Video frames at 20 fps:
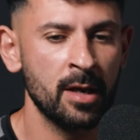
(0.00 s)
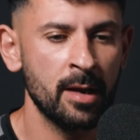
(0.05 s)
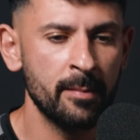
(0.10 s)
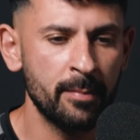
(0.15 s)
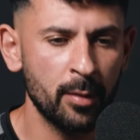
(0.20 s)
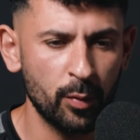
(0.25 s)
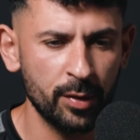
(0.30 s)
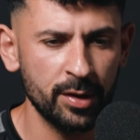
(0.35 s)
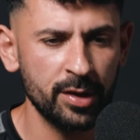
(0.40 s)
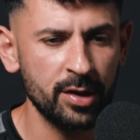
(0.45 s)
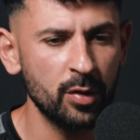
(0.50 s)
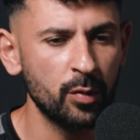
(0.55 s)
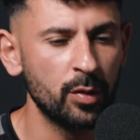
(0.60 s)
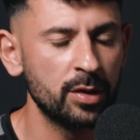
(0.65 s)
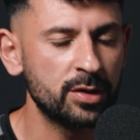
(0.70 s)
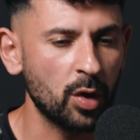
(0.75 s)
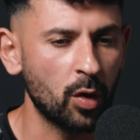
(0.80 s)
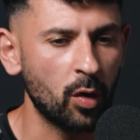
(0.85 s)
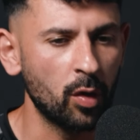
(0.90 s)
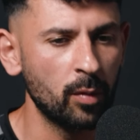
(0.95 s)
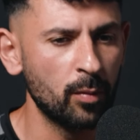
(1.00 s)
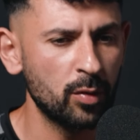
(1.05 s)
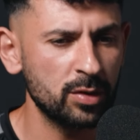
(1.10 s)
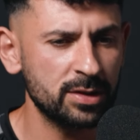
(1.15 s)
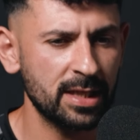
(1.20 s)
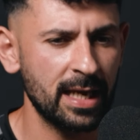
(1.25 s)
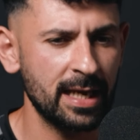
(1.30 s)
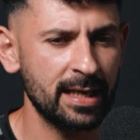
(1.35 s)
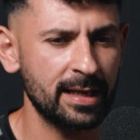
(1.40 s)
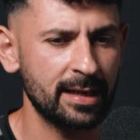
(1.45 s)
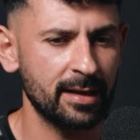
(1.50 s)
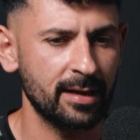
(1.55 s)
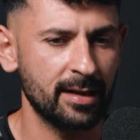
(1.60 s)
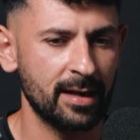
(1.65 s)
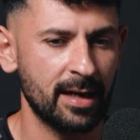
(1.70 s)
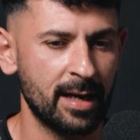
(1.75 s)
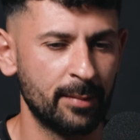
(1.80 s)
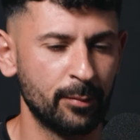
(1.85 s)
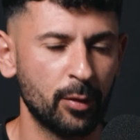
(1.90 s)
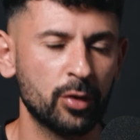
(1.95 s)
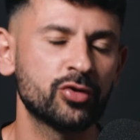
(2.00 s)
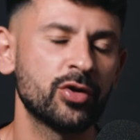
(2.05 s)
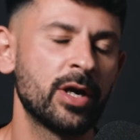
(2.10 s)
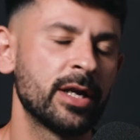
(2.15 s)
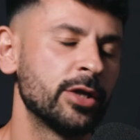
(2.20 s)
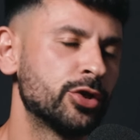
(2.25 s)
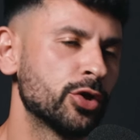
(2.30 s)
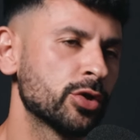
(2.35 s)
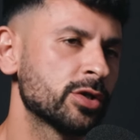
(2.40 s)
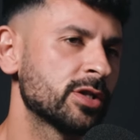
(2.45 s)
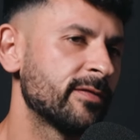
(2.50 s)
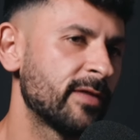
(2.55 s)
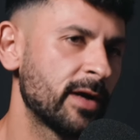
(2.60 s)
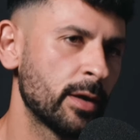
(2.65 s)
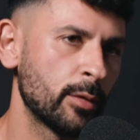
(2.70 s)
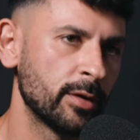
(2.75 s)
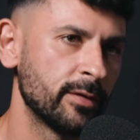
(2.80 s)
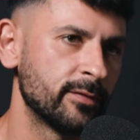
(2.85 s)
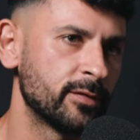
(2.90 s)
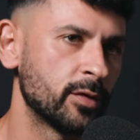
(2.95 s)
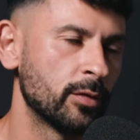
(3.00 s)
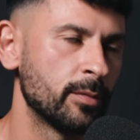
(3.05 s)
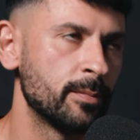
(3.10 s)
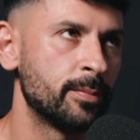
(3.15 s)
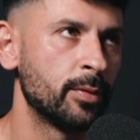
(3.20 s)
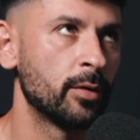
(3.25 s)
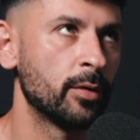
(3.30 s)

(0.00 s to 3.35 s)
But with you, it's almost like... I'm not trying to justify what you've done,